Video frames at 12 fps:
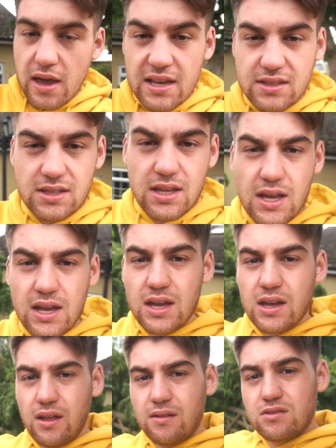It is
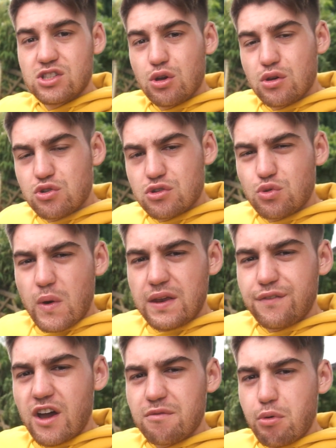the
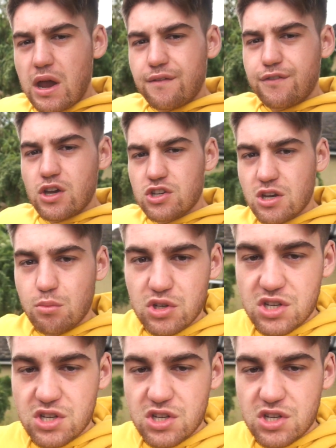225 brake version,